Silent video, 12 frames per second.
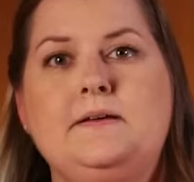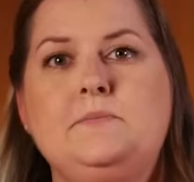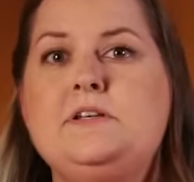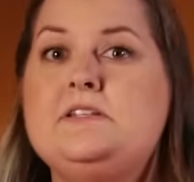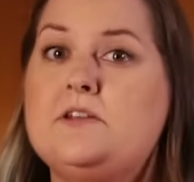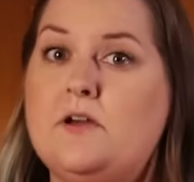
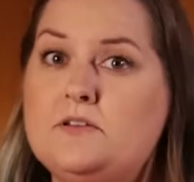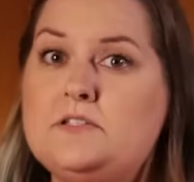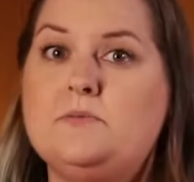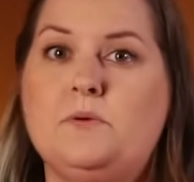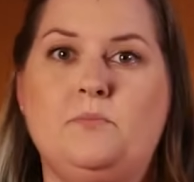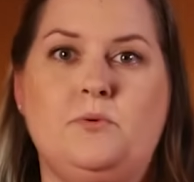But it's
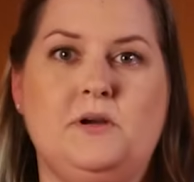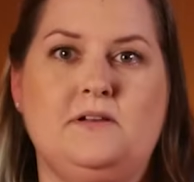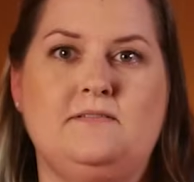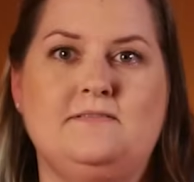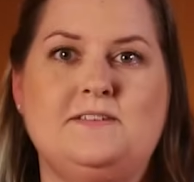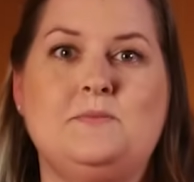also
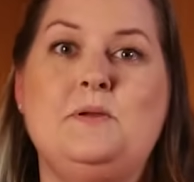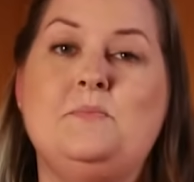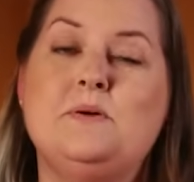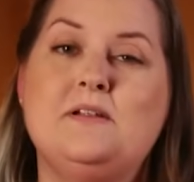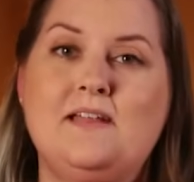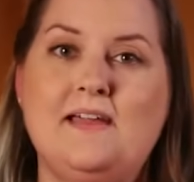important to be
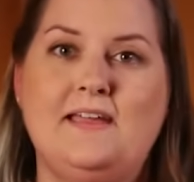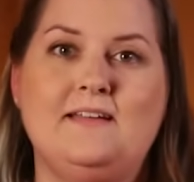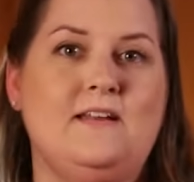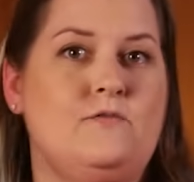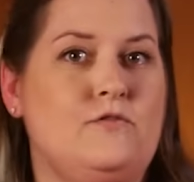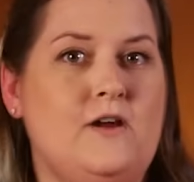polite
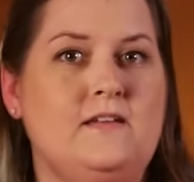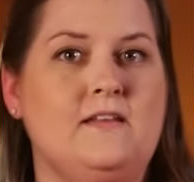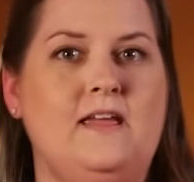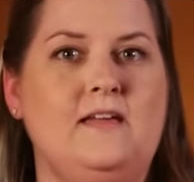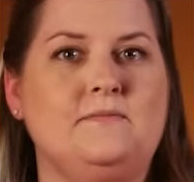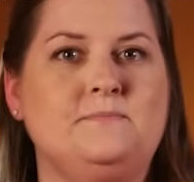and
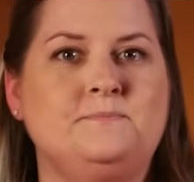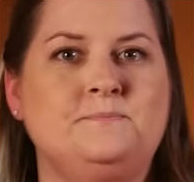friendly.